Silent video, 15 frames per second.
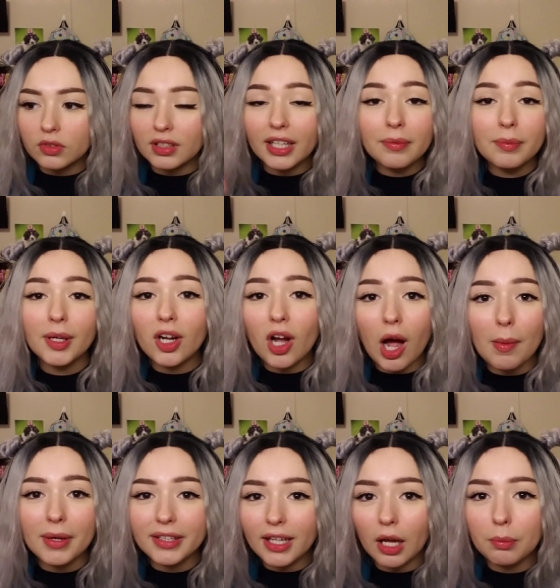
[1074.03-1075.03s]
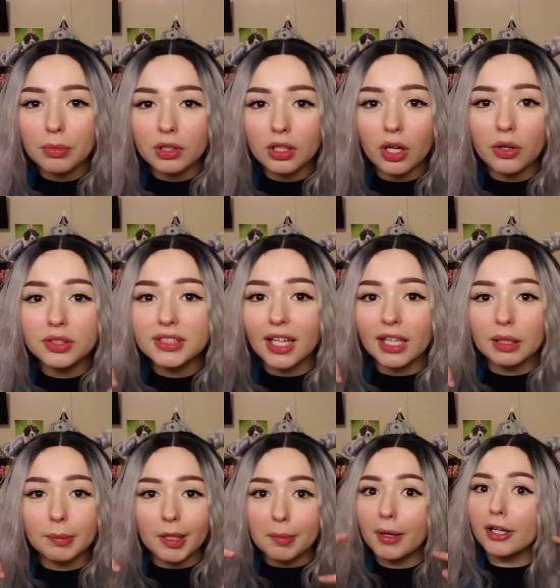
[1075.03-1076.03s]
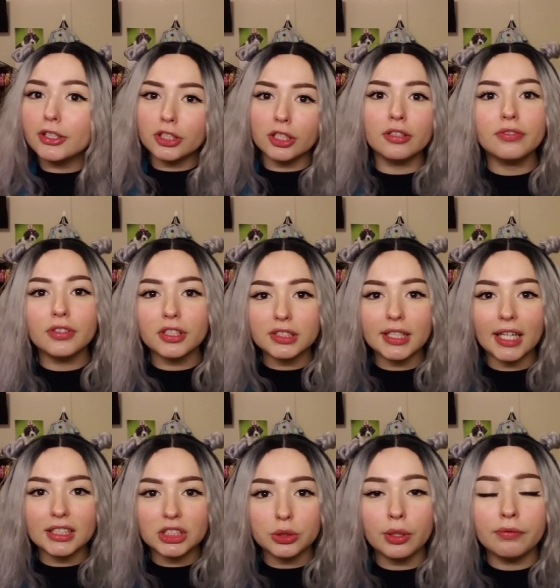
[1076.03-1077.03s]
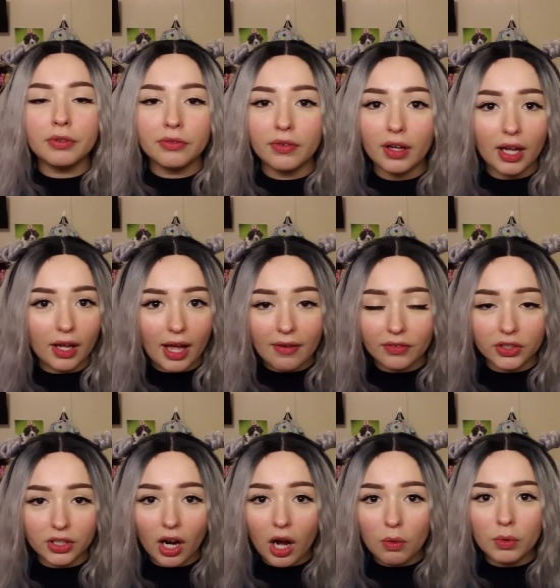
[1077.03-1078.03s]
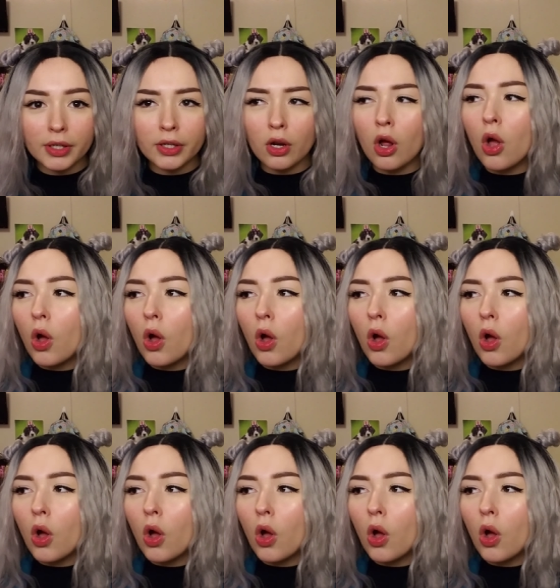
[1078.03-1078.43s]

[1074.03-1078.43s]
Leave me a comment down below telling me about your first tattoo if you ever got one,